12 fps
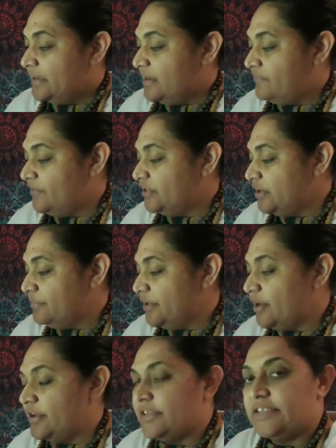Every time you
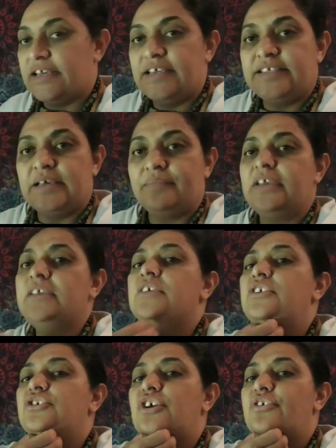go to say something,
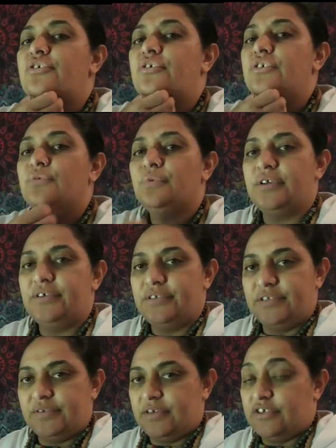you choke on your
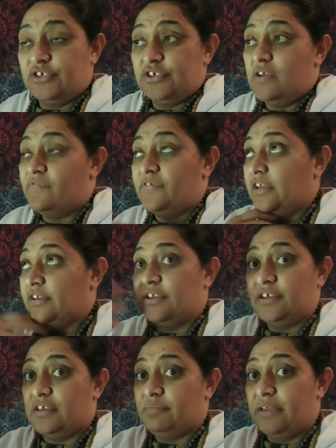words because you don't feel like
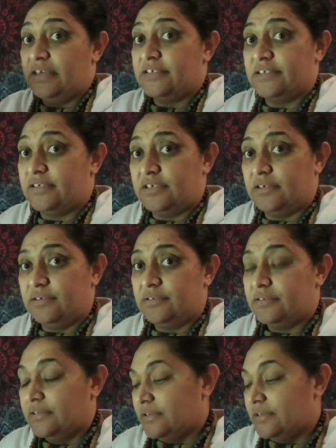you're going to be listened to.